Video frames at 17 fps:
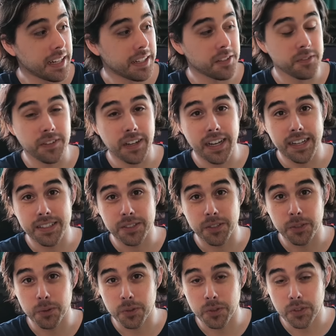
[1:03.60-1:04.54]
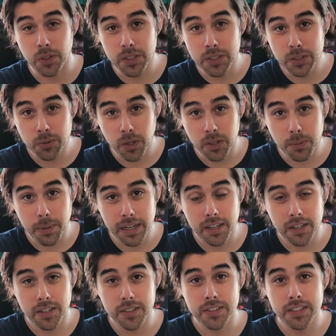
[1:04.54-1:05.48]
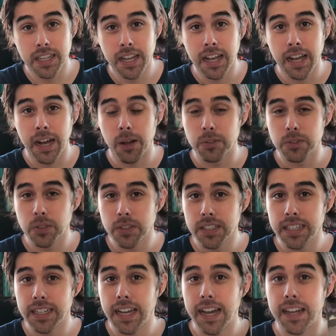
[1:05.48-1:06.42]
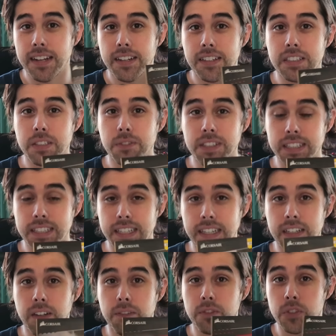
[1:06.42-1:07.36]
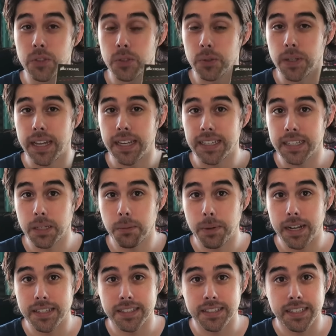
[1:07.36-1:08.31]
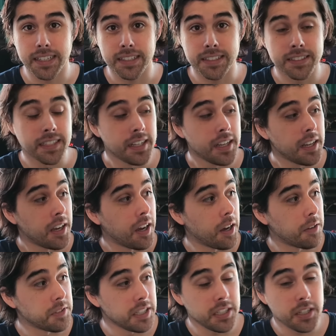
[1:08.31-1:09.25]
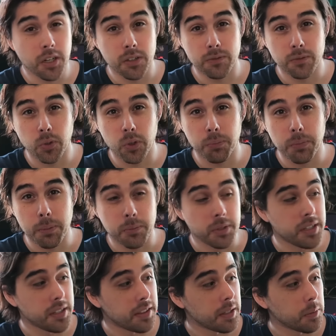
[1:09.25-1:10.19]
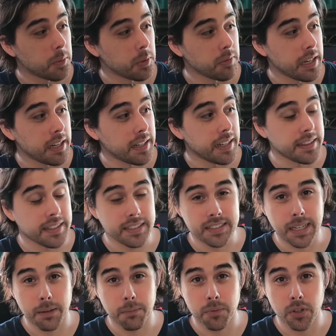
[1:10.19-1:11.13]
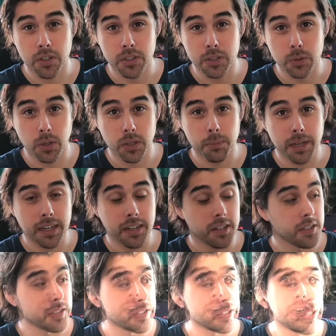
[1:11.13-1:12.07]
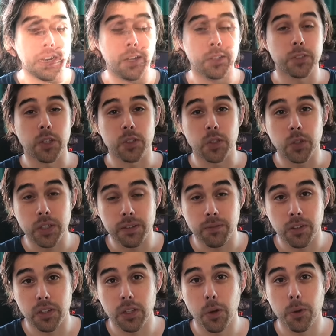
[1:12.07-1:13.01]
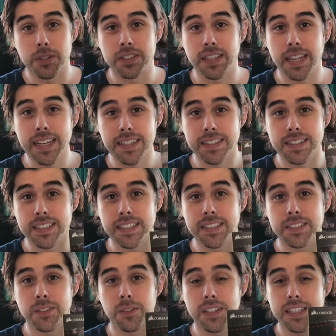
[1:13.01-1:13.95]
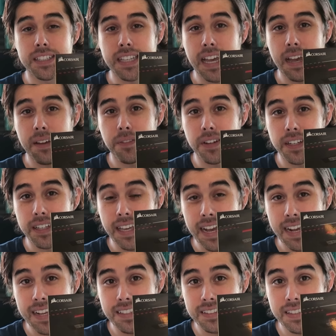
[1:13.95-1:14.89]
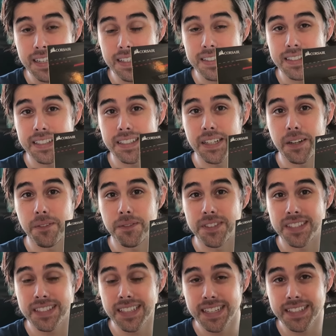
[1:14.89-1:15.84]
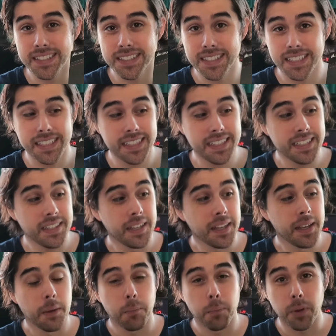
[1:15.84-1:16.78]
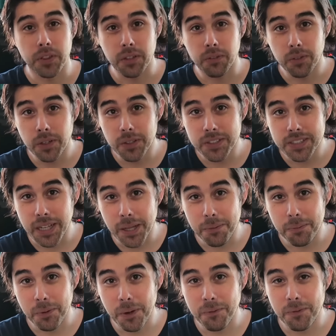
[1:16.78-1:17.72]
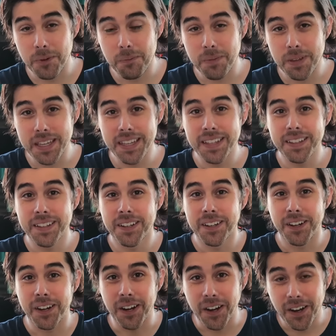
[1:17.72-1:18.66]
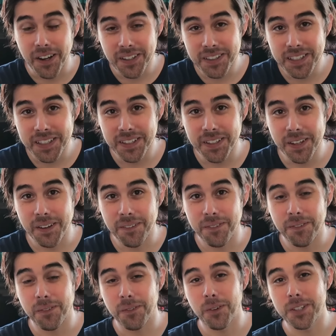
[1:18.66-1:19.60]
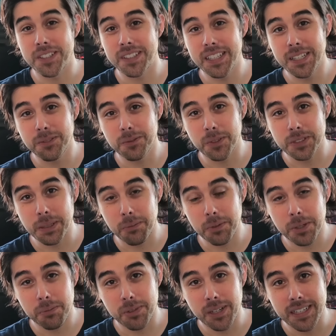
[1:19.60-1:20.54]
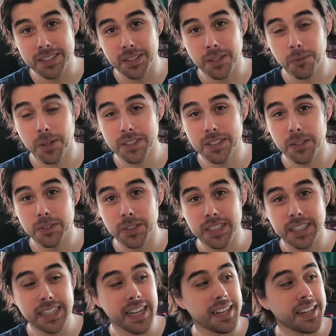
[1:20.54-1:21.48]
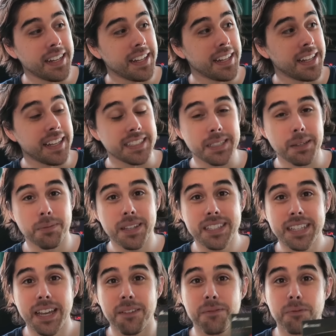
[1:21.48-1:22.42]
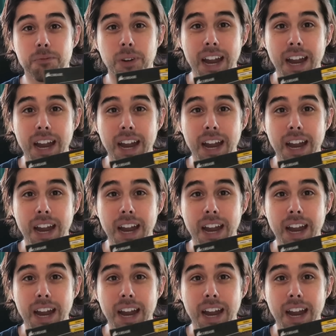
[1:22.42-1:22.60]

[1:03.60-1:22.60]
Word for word: I could find. So this was 3200 megahertz. I was looking at a different kit of two eight gigabyte sticks of DDR4 memory that were rated at the same 3200 megahertz. And I was also looking for the lowest latency. So these have a CAS latency of 16, but the real selling point for me Oddly enough, was these were similar in price to the ones I was looking at, except these have